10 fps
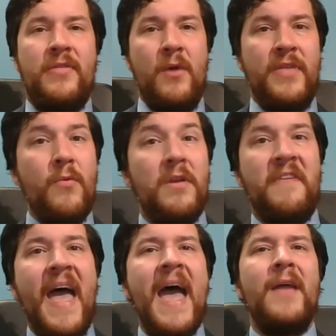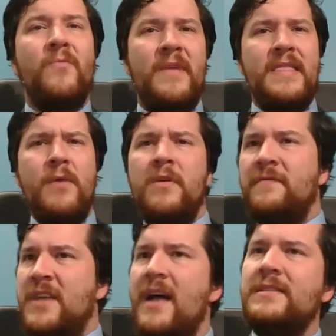that they would have had when they
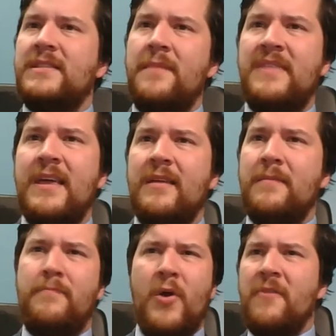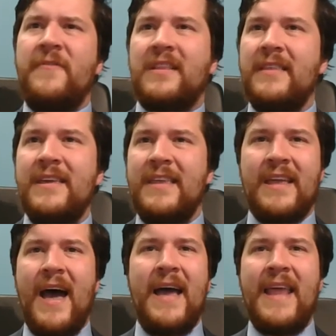would have done something perfectly
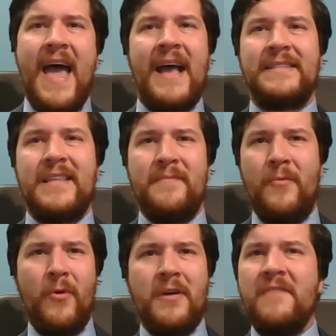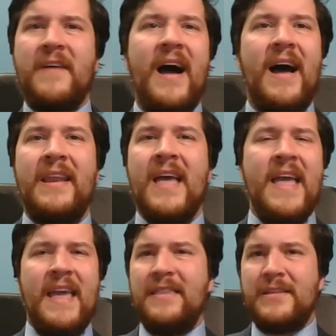that god asked them a work of god
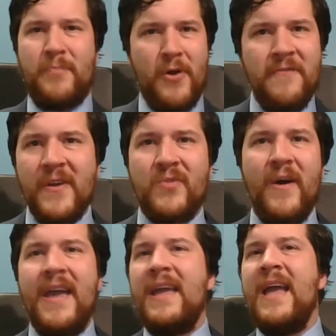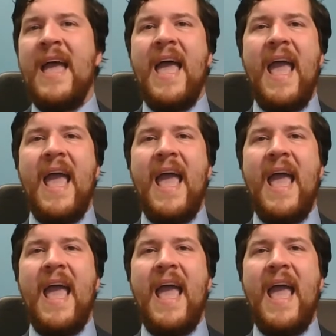in this perfect way